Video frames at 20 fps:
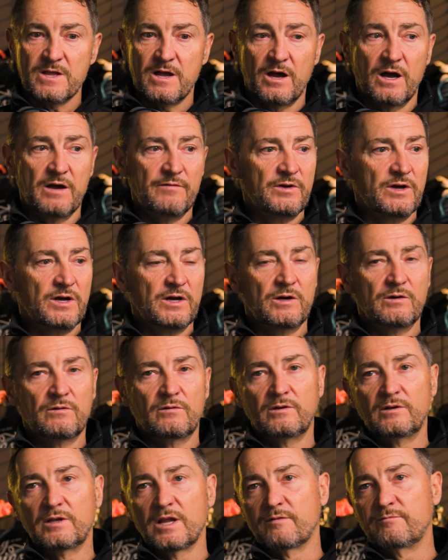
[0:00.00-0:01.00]
over
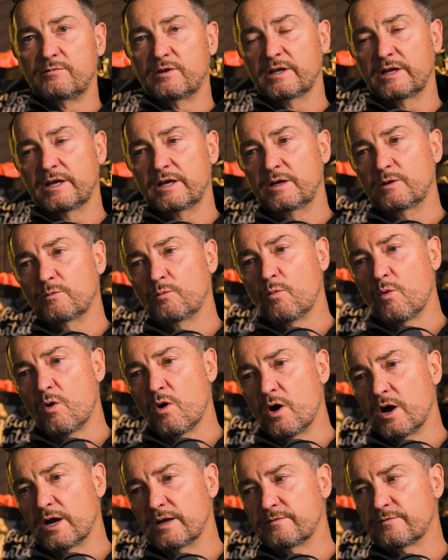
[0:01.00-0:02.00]
lovely
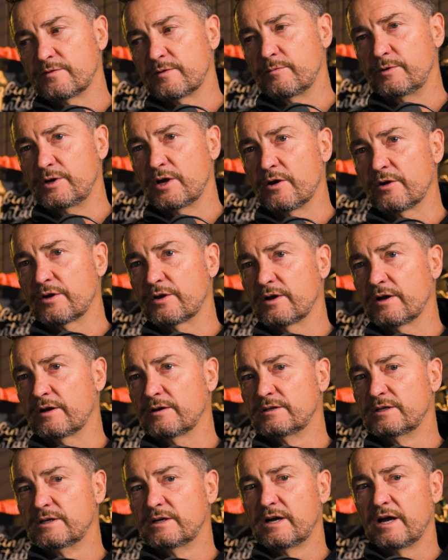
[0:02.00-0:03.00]
wine from Rioja,
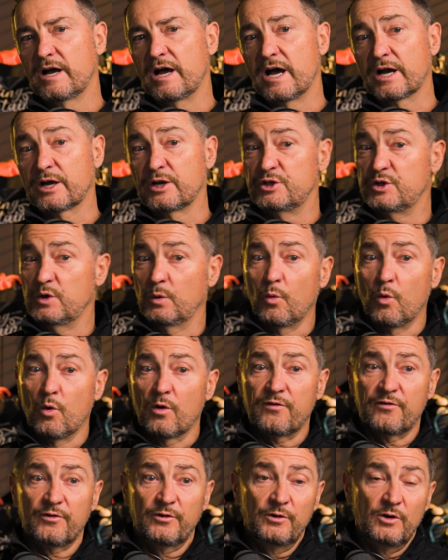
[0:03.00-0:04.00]
because you
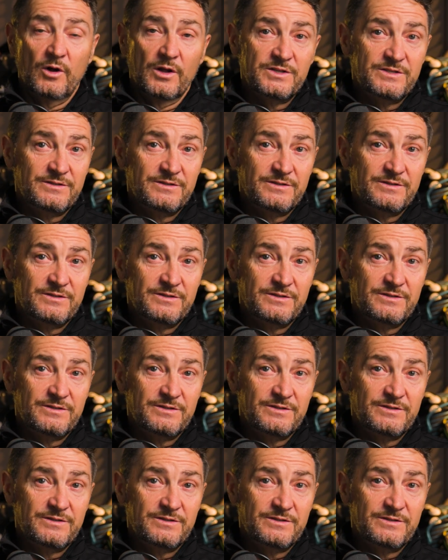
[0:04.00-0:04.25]
walk through